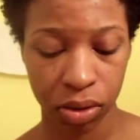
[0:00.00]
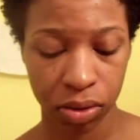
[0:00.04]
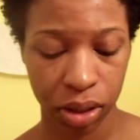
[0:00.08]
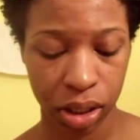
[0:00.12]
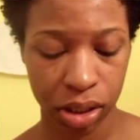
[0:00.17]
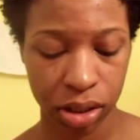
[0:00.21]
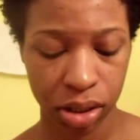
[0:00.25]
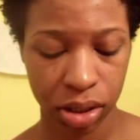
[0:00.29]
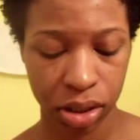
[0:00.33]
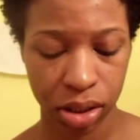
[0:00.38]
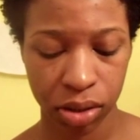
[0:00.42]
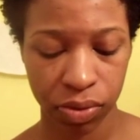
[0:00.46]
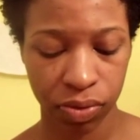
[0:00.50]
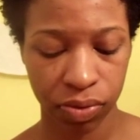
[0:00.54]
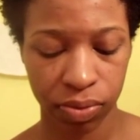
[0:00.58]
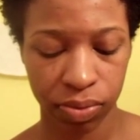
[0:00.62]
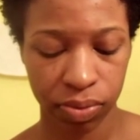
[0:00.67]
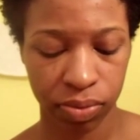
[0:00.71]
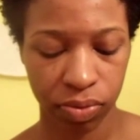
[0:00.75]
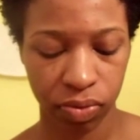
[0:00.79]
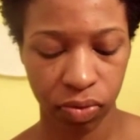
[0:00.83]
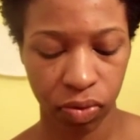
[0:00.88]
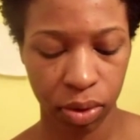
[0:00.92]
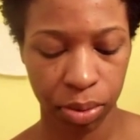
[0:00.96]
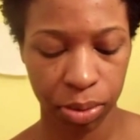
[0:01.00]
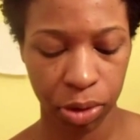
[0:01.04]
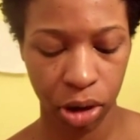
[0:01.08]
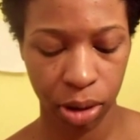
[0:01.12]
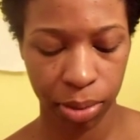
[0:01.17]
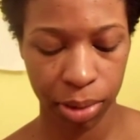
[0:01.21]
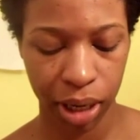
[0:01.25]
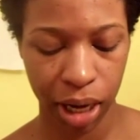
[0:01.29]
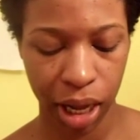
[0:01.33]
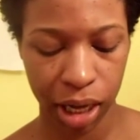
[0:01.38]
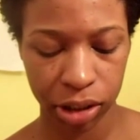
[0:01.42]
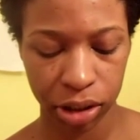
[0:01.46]
That's from
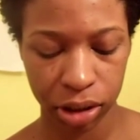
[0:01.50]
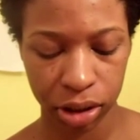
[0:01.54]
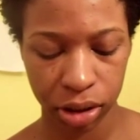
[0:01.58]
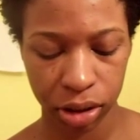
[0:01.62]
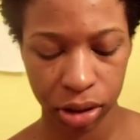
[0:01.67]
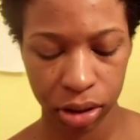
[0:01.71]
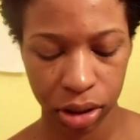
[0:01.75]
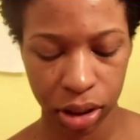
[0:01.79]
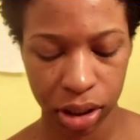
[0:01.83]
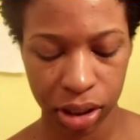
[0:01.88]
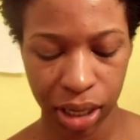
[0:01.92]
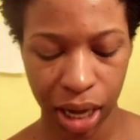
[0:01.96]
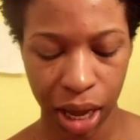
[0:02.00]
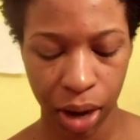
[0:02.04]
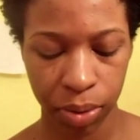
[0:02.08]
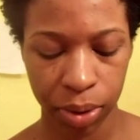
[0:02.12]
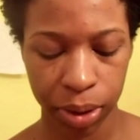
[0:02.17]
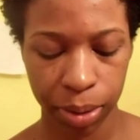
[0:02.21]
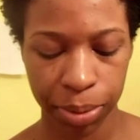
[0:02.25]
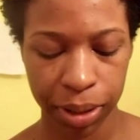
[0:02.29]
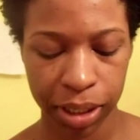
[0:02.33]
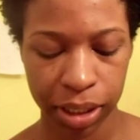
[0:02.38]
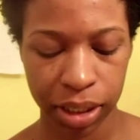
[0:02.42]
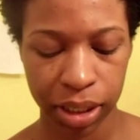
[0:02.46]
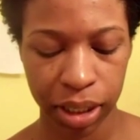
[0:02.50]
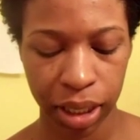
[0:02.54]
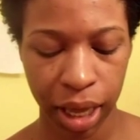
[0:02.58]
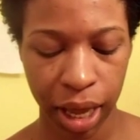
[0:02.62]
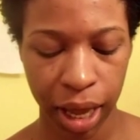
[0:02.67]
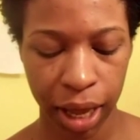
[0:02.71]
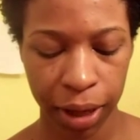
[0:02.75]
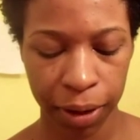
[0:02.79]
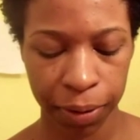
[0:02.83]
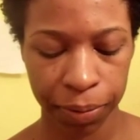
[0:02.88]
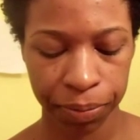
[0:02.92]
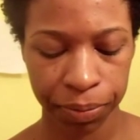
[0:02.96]
Dermalogica. It's not with
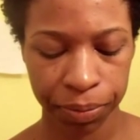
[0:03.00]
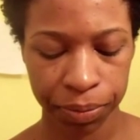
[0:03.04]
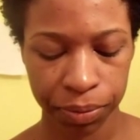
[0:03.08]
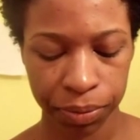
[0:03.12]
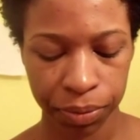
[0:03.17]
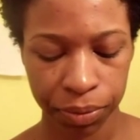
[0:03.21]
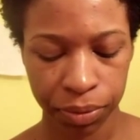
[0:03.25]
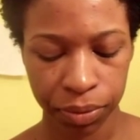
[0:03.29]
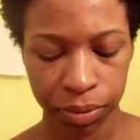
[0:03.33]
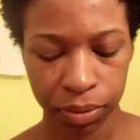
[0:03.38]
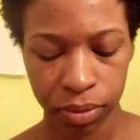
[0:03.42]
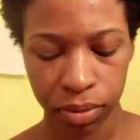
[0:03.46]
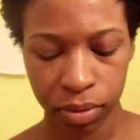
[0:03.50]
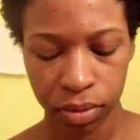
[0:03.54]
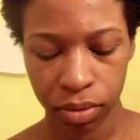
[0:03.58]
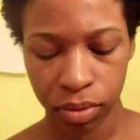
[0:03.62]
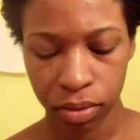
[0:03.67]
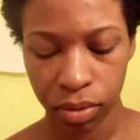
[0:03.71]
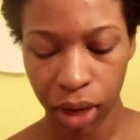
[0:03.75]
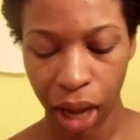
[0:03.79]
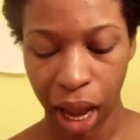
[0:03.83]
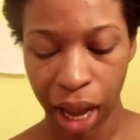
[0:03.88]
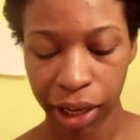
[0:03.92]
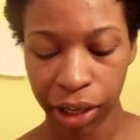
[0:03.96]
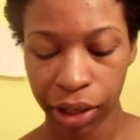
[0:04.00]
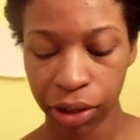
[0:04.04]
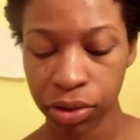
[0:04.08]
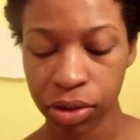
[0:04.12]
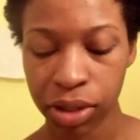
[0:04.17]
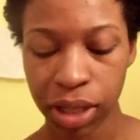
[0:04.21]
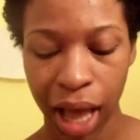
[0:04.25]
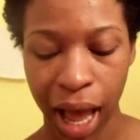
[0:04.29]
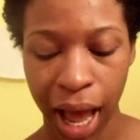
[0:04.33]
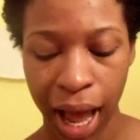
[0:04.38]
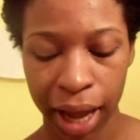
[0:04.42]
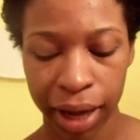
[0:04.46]
PCA. I use
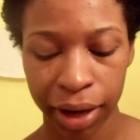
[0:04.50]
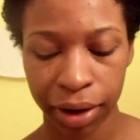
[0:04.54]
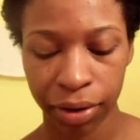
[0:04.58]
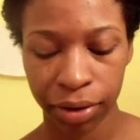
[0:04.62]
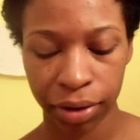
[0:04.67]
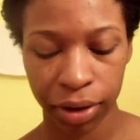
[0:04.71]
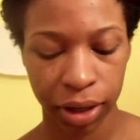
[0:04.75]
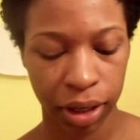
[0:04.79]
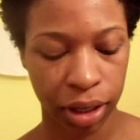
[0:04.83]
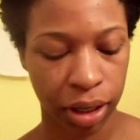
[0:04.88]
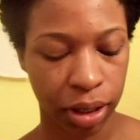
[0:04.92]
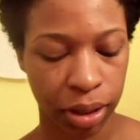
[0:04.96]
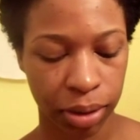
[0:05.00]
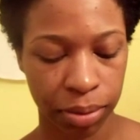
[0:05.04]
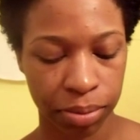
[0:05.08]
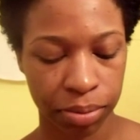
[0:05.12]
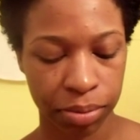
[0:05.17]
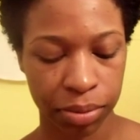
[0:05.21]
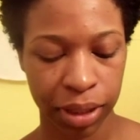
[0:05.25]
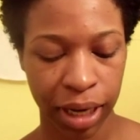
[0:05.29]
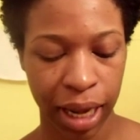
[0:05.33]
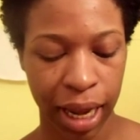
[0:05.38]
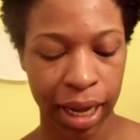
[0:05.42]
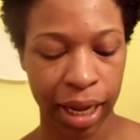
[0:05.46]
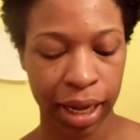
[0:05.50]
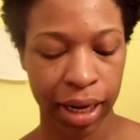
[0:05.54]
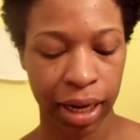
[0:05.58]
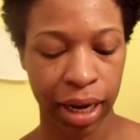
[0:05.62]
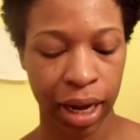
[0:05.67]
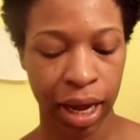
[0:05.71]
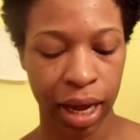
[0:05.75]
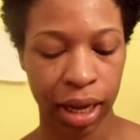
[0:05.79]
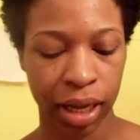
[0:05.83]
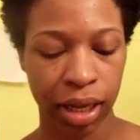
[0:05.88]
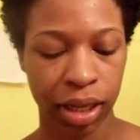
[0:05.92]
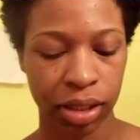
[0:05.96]
an eye cream day and
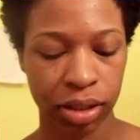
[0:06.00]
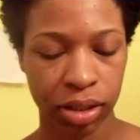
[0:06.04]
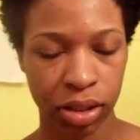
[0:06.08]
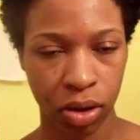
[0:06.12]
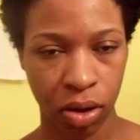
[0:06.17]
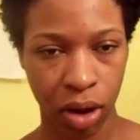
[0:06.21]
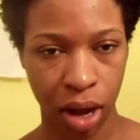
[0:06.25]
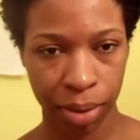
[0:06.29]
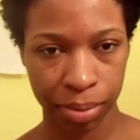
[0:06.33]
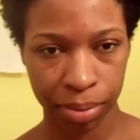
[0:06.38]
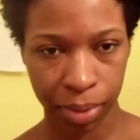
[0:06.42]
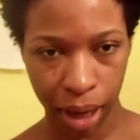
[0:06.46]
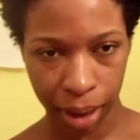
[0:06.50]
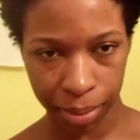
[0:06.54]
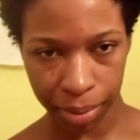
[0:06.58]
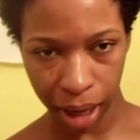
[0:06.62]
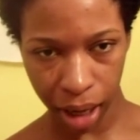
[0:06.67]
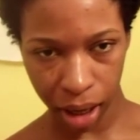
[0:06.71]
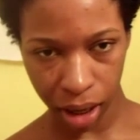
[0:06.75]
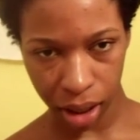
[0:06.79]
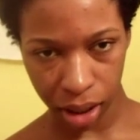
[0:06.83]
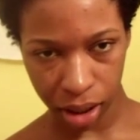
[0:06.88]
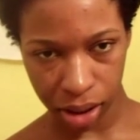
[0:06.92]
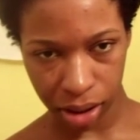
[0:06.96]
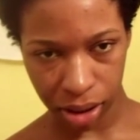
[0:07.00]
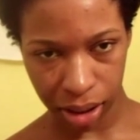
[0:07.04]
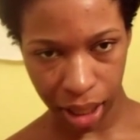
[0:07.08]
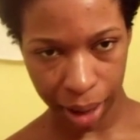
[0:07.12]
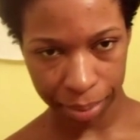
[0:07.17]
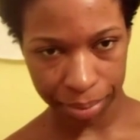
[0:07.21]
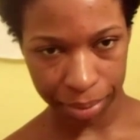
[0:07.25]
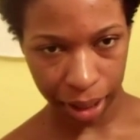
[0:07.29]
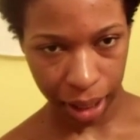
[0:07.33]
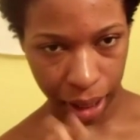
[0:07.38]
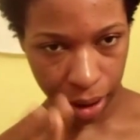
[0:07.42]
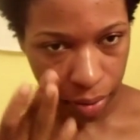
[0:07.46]
night, so I'm not gonna
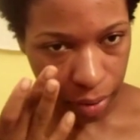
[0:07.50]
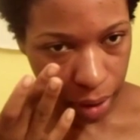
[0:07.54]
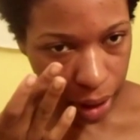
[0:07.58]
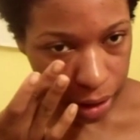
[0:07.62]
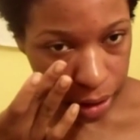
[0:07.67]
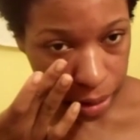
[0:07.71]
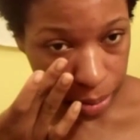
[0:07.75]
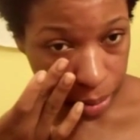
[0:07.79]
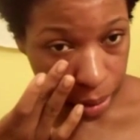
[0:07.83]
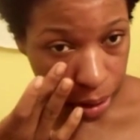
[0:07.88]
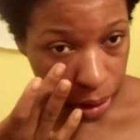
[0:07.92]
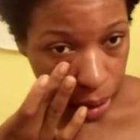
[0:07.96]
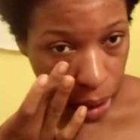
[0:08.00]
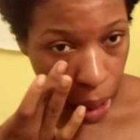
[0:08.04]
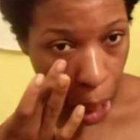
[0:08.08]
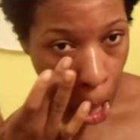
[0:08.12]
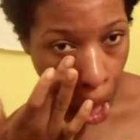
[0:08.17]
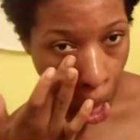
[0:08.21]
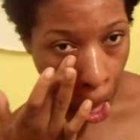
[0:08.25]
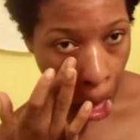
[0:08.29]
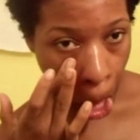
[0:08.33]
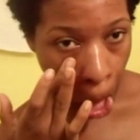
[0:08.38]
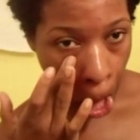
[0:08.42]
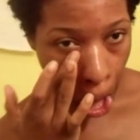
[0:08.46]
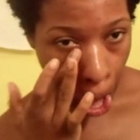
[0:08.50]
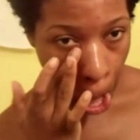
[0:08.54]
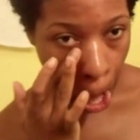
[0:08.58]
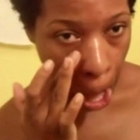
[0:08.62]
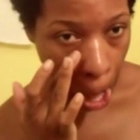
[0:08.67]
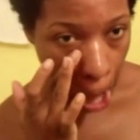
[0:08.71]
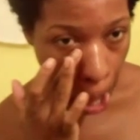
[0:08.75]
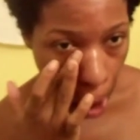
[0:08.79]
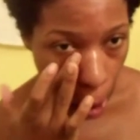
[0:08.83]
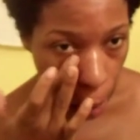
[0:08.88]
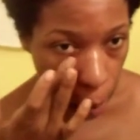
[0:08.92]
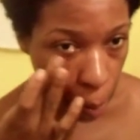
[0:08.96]
stop that regimen.
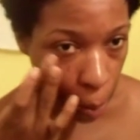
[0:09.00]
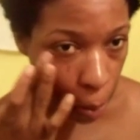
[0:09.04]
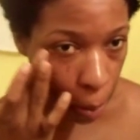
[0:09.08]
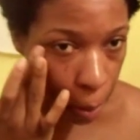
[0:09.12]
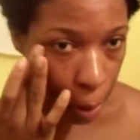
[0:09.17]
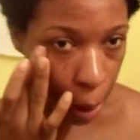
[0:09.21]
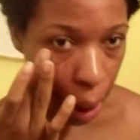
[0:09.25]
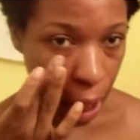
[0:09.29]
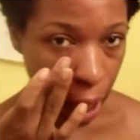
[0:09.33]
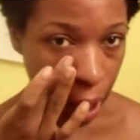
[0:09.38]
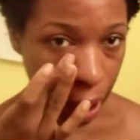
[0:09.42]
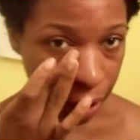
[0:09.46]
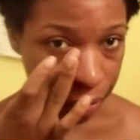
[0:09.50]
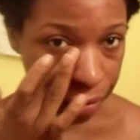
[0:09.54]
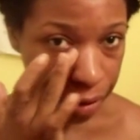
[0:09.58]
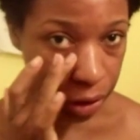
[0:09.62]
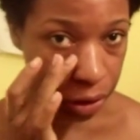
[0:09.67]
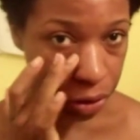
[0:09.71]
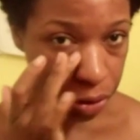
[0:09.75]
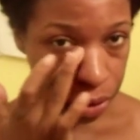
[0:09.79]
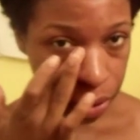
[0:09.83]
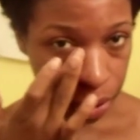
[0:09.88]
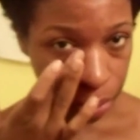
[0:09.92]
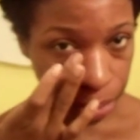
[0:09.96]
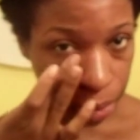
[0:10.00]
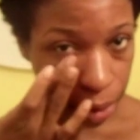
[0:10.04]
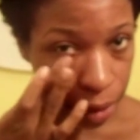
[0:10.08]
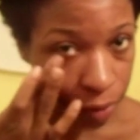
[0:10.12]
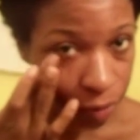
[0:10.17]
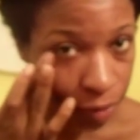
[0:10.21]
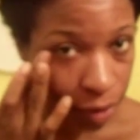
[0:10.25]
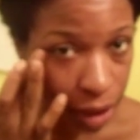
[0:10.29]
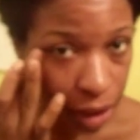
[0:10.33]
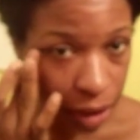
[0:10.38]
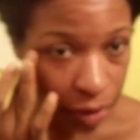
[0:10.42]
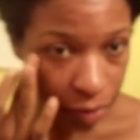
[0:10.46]
I have to do some
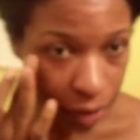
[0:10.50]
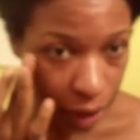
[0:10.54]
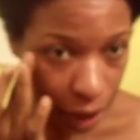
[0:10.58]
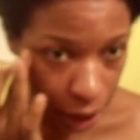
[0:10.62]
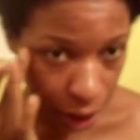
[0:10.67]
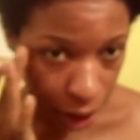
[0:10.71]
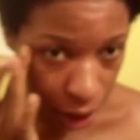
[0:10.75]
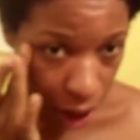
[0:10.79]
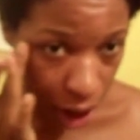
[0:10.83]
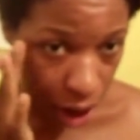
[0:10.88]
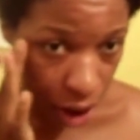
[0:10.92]
preventive care.